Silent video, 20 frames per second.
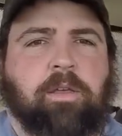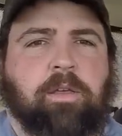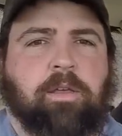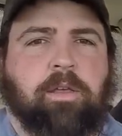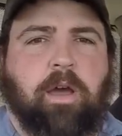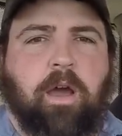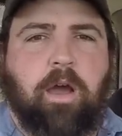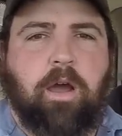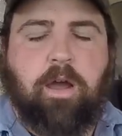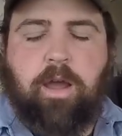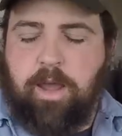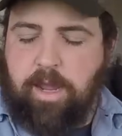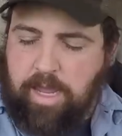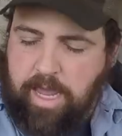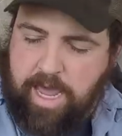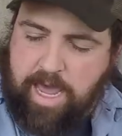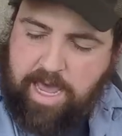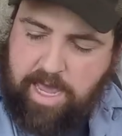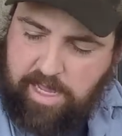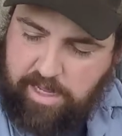Alright
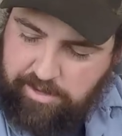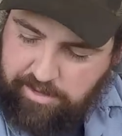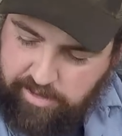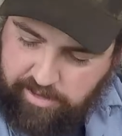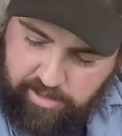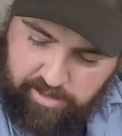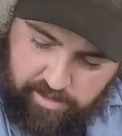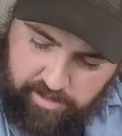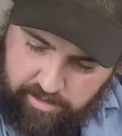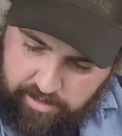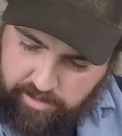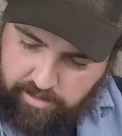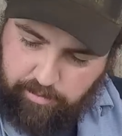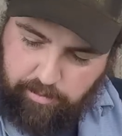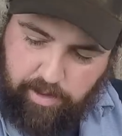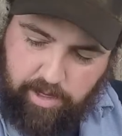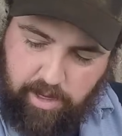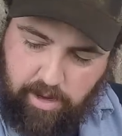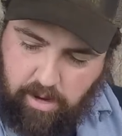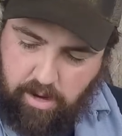guys,
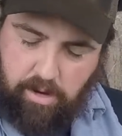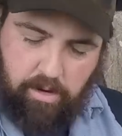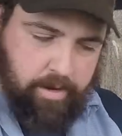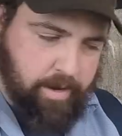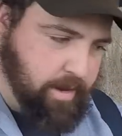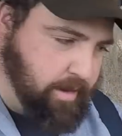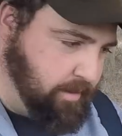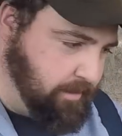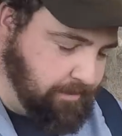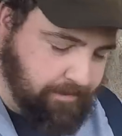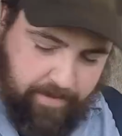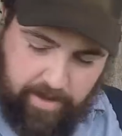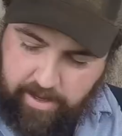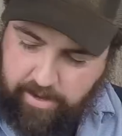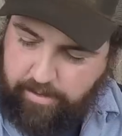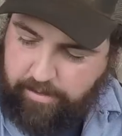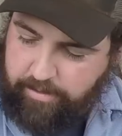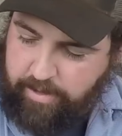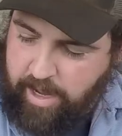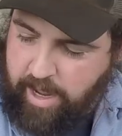we are in the
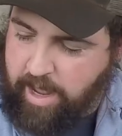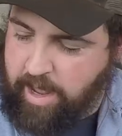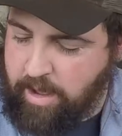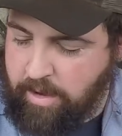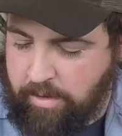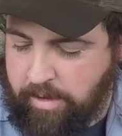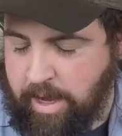field now,